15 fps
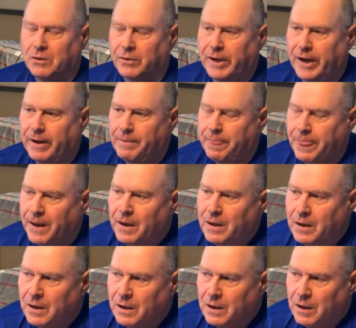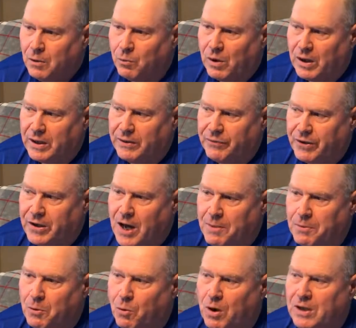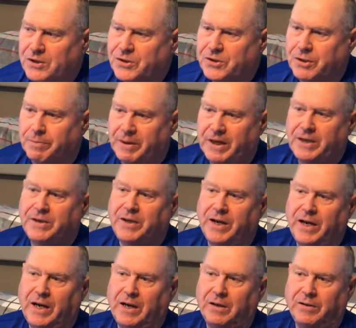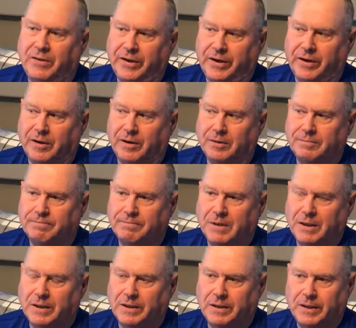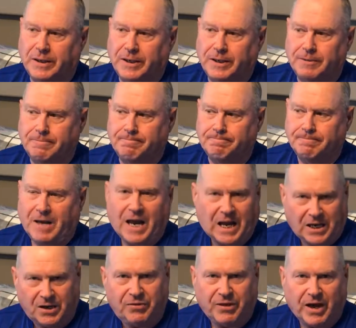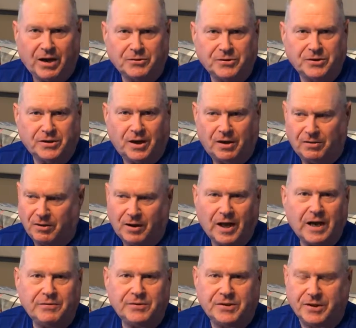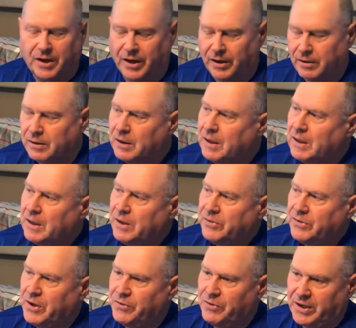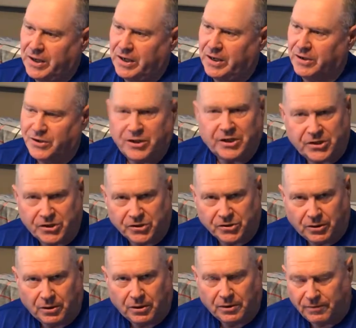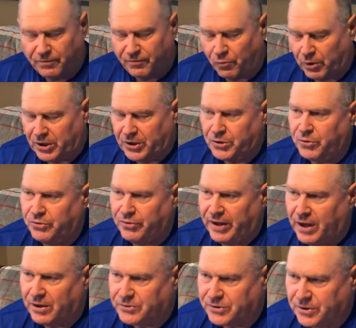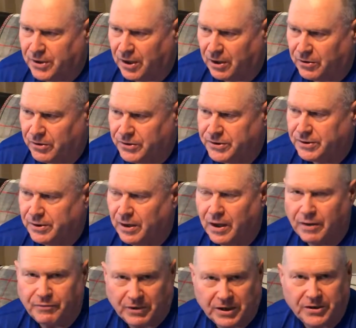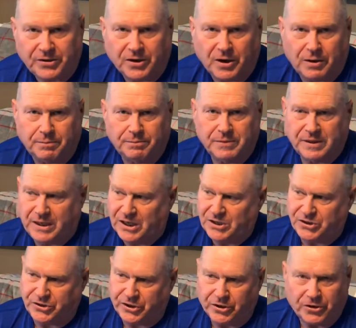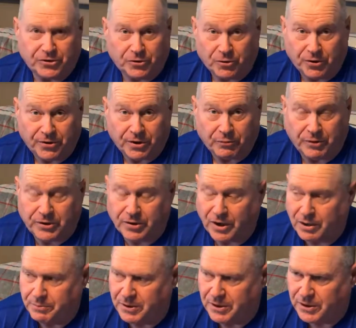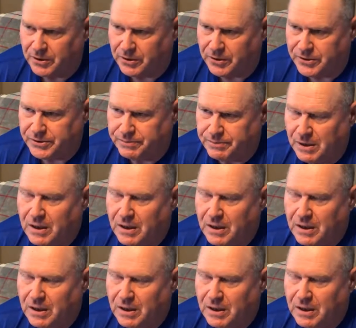Okay? Well, if the couple wants to maintain their $80,000 lifestyle, then they need additional $42,000 of income each year during their retirement years.